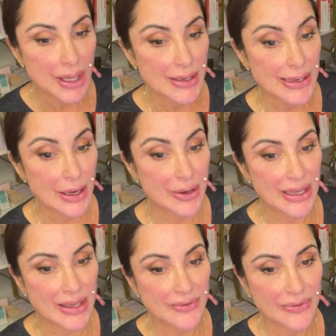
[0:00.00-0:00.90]
Now,
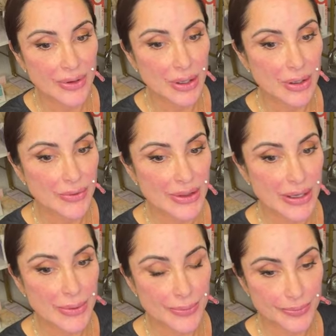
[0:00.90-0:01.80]
if
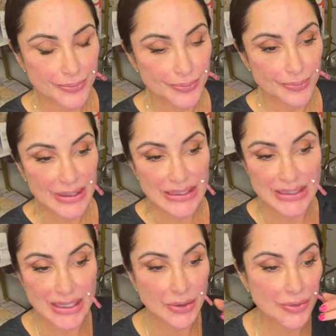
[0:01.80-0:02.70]
the
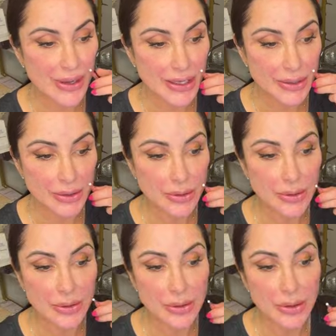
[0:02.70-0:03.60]
PCL thread
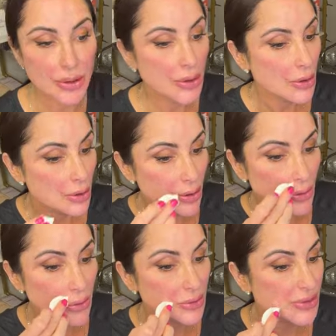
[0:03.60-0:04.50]

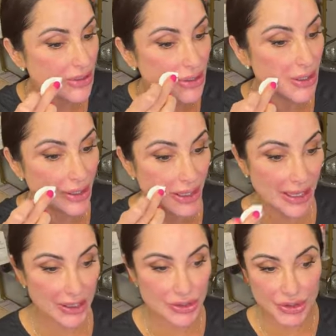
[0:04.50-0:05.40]
does not
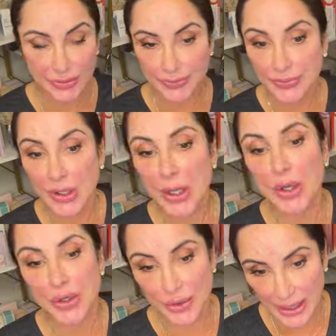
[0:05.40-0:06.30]
engage,
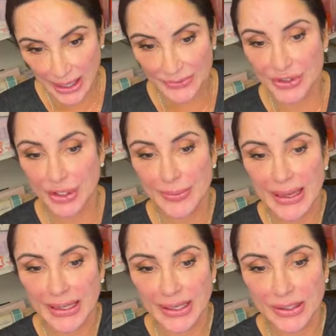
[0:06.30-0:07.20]
you have to go
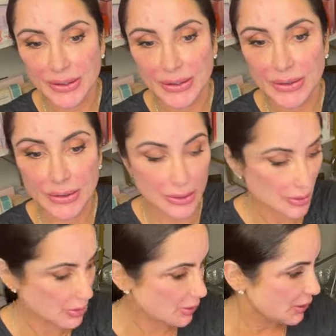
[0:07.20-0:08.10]
back in,
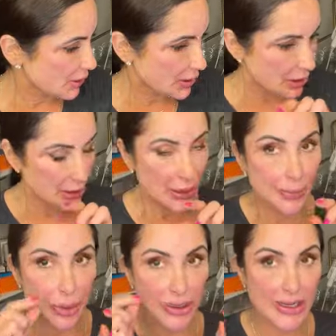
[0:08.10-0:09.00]

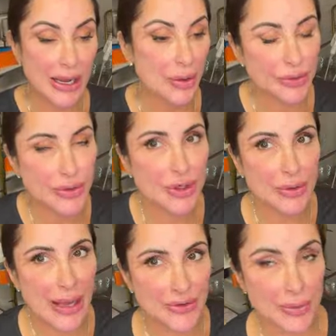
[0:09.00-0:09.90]
pull it out. You
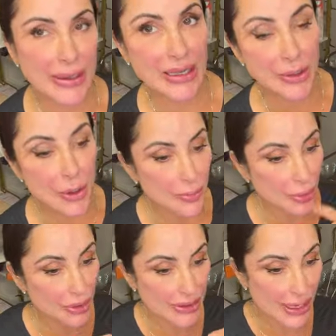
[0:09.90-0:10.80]
don't have to go back in.
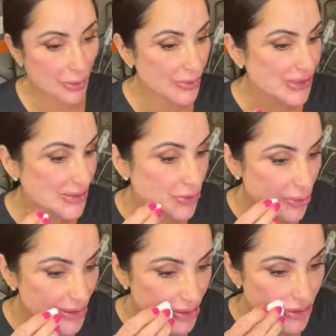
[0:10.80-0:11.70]
Pull it out with some
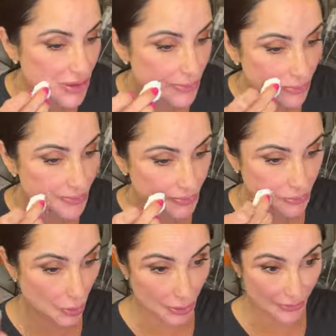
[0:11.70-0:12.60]
tweezers
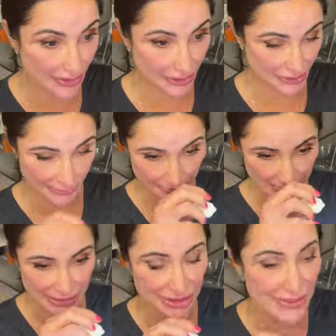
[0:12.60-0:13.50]
or your fingers,
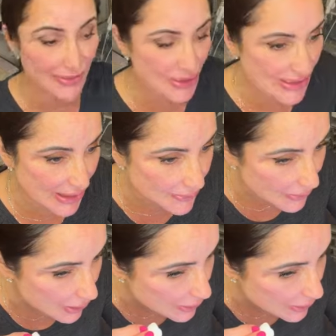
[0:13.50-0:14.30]
excuse me, if you see it.